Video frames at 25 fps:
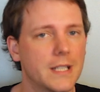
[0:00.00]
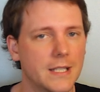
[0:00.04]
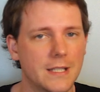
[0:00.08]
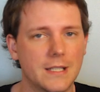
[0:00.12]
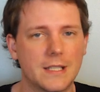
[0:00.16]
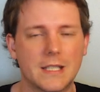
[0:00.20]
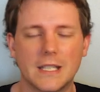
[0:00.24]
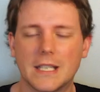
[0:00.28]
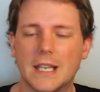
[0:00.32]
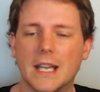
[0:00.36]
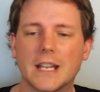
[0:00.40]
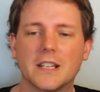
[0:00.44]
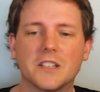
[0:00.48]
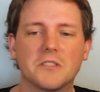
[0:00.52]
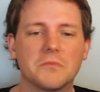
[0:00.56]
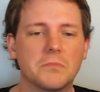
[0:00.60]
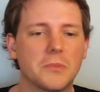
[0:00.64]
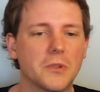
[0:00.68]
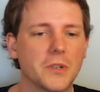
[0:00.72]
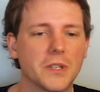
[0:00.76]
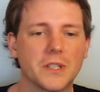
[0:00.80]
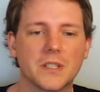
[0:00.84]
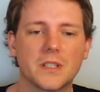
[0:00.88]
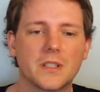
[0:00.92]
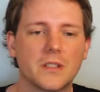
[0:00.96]
is the end
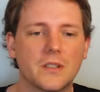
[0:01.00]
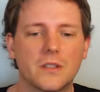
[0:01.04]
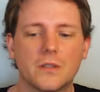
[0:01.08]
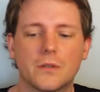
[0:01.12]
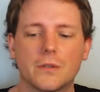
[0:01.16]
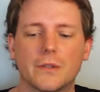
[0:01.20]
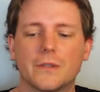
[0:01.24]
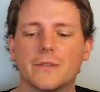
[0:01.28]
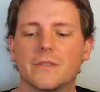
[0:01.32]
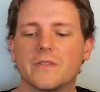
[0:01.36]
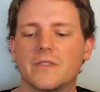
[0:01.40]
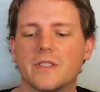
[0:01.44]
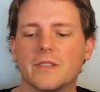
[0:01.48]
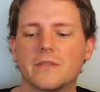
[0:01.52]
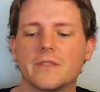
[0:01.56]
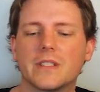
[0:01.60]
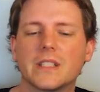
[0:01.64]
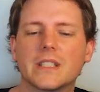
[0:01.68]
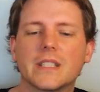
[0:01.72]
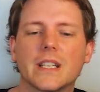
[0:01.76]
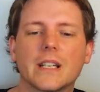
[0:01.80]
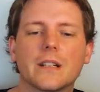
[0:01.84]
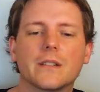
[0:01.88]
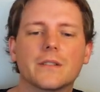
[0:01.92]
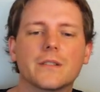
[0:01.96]
point,
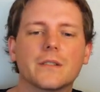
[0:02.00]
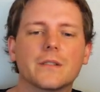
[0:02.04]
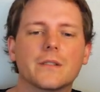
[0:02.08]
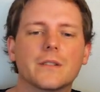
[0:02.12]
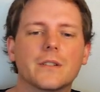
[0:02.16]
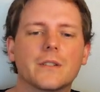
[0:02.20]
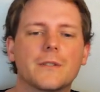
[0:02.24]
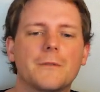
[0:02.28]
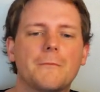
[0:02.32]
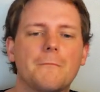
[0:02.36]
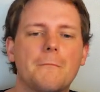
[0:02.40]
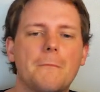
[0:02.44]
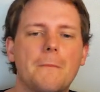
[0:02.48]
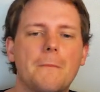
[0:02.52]
250,000.